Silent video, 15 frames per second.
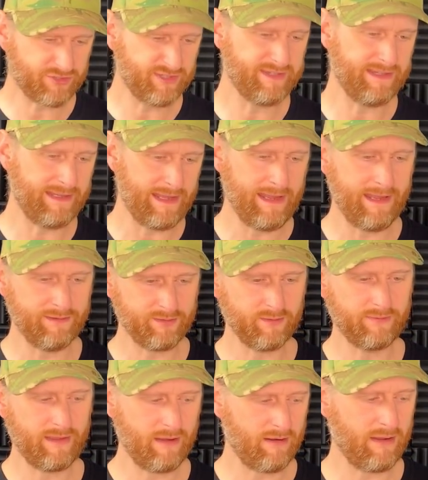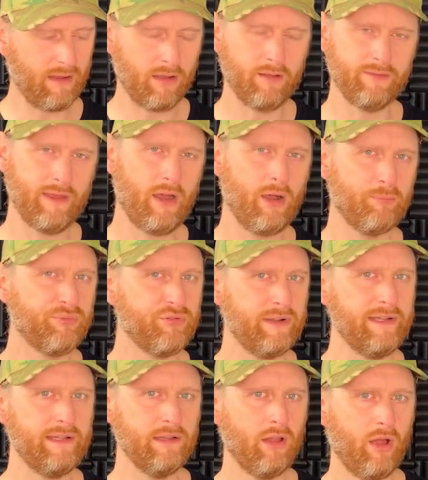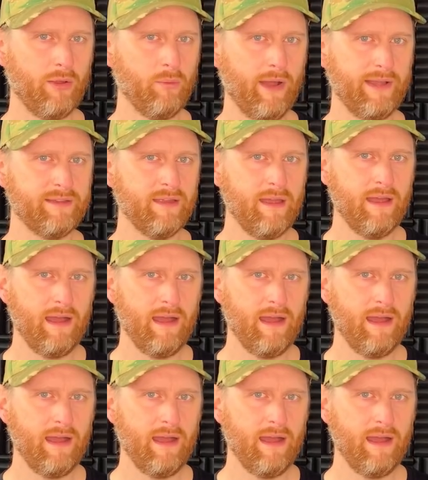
as the gears, they are pretty lightweight,